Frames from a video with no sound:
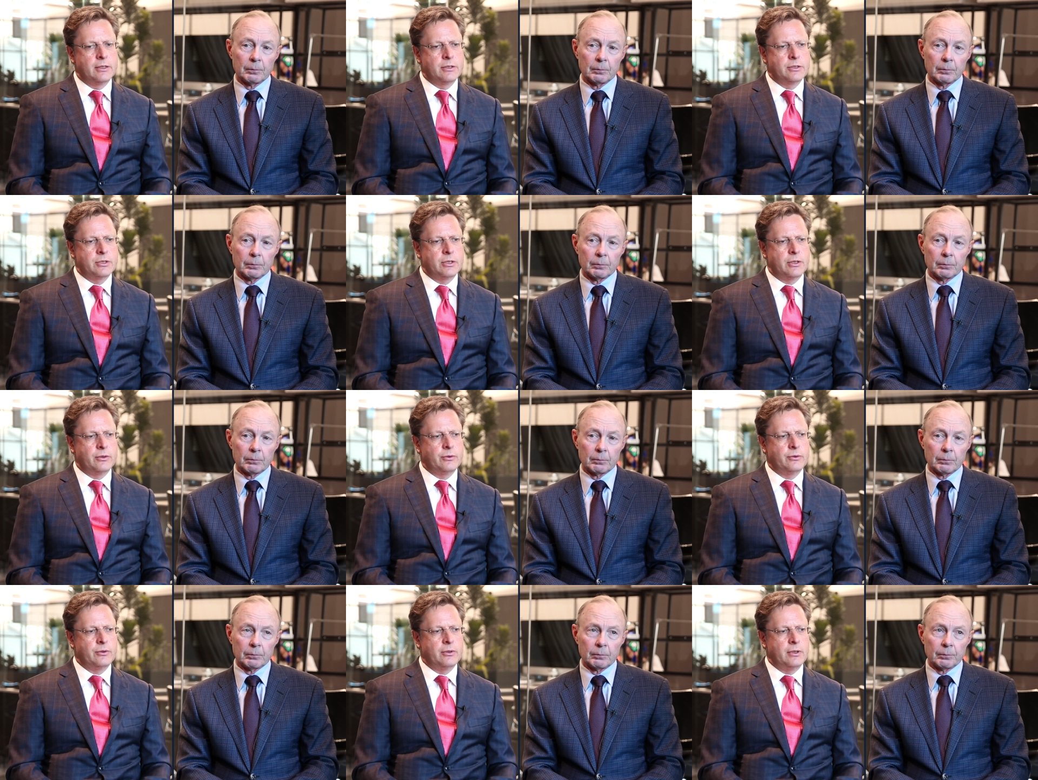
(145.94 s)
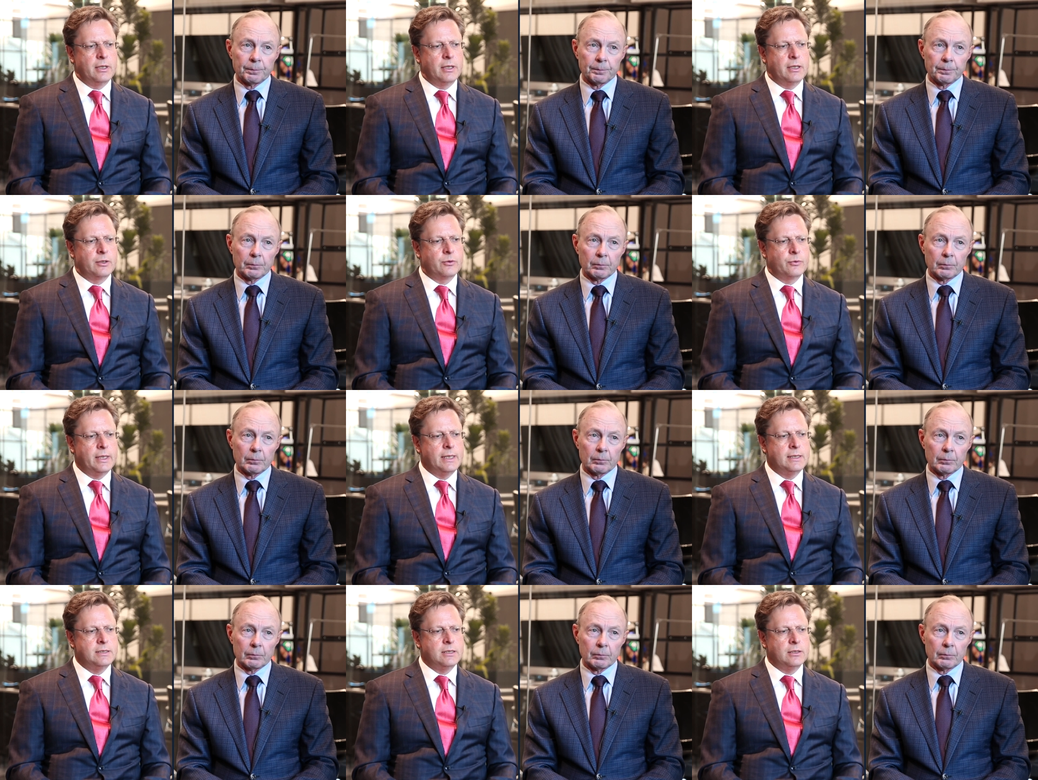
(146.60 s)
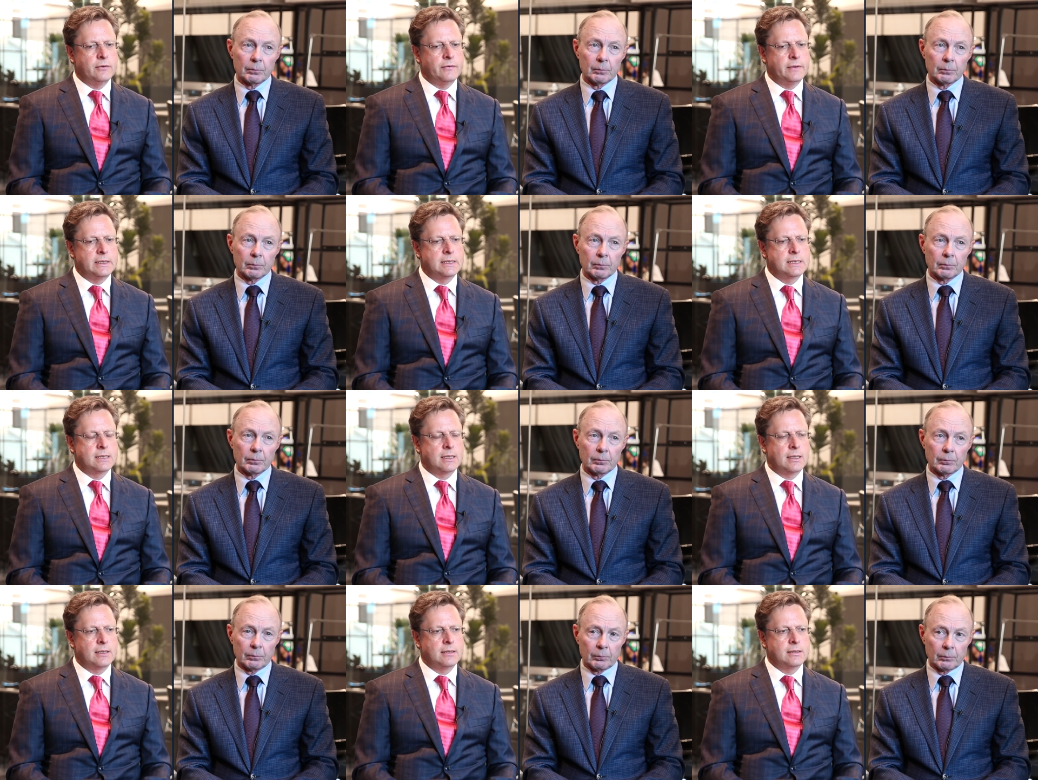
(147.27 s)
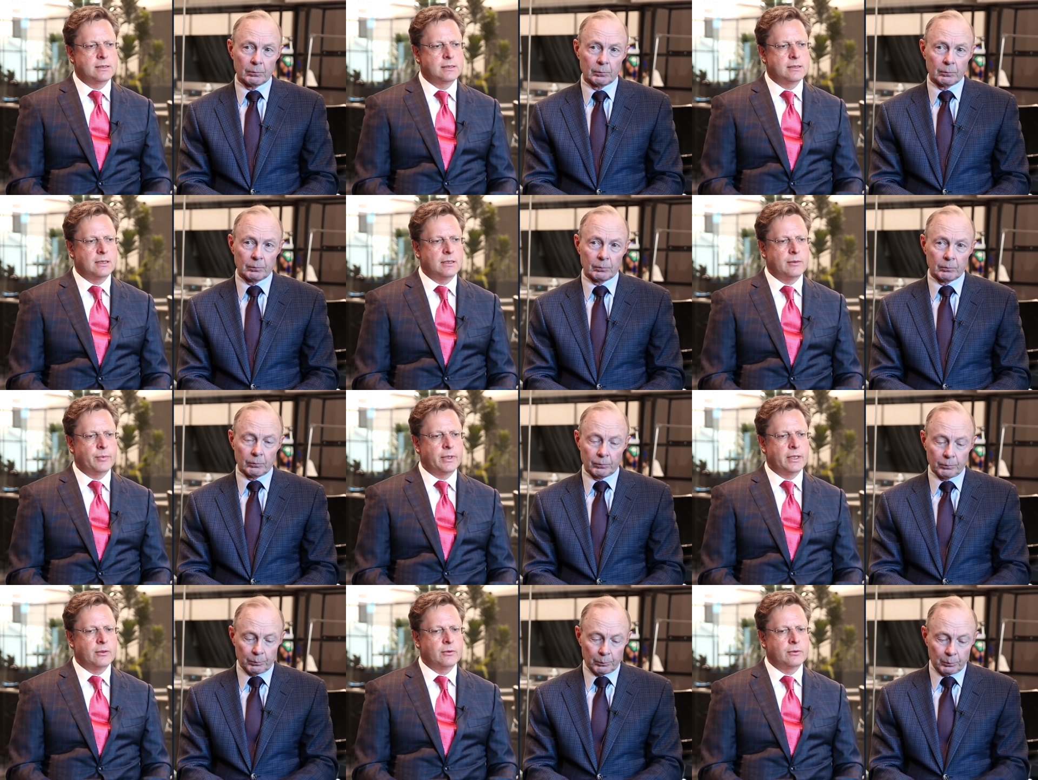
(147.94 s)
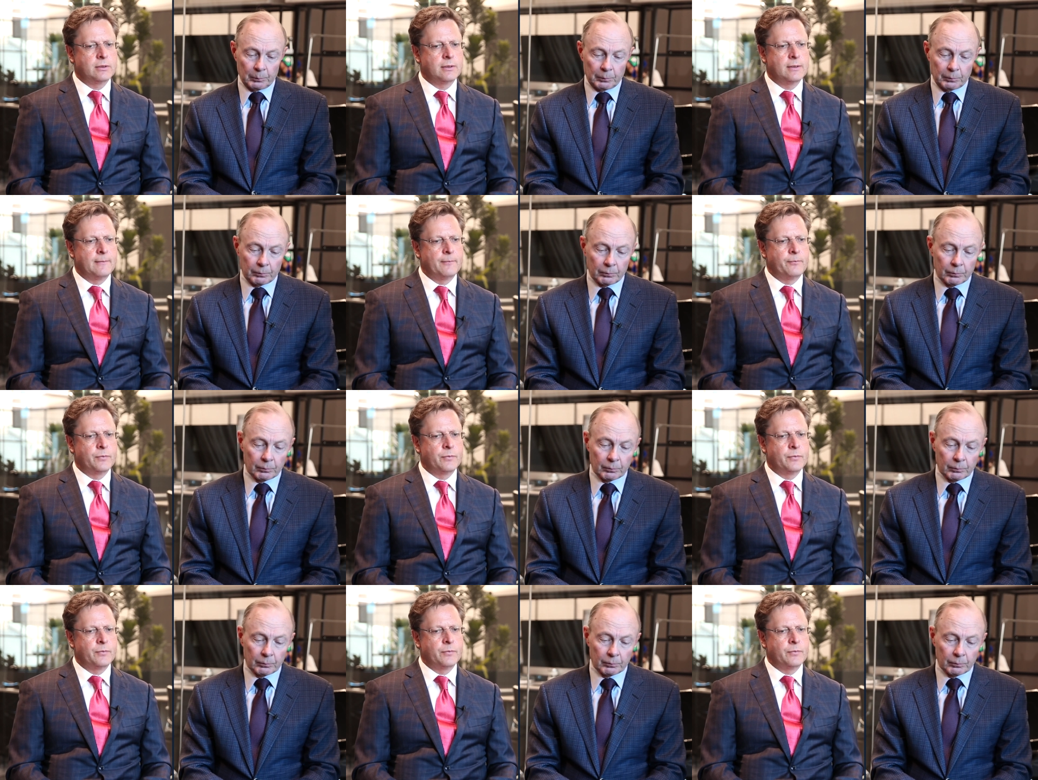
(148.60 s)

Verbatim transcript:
Speaker 1: So a great deal of insights about